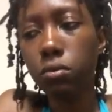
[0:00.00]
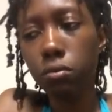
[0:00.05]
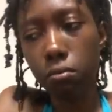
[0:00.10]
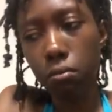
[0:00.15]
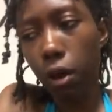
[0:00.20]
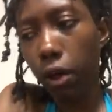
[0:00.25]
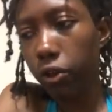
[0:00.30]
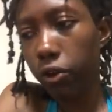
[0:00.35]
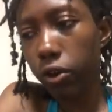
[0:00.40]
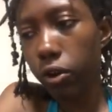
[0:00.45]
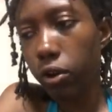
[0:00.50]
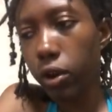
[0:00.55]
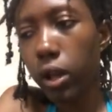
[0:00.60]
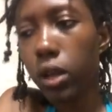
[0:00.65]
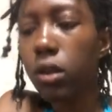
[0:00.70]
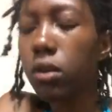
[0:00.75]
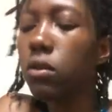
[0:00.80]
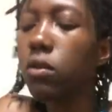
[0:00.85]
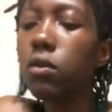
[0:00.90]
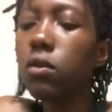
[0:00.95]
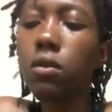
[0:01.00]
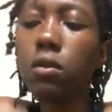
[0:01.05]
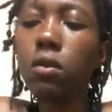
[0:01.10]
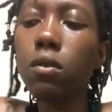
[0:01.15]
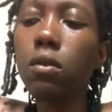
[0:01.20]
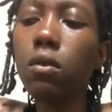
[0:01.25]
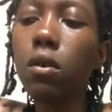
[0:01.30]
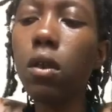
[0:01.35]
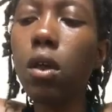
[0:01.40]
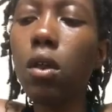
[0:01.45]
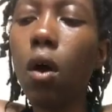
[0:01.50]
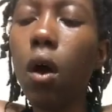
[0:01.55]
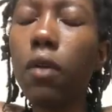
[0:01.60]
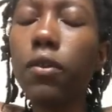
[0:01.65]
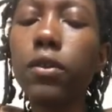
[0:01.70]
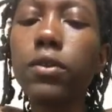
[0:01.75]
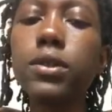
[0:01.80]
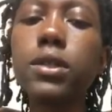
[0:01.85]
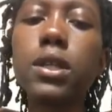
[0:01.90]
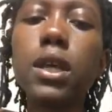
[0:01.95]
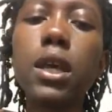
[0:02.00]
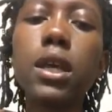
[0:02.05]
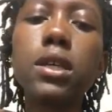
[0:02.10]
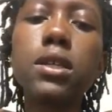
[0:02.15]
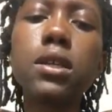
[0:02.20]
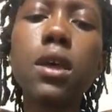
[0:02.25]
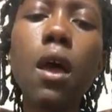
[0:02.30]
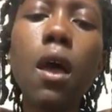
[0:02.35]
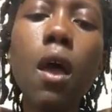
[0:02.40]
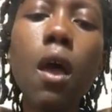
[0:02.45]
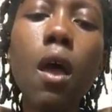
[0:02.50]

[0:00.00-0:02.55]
mother and all those things.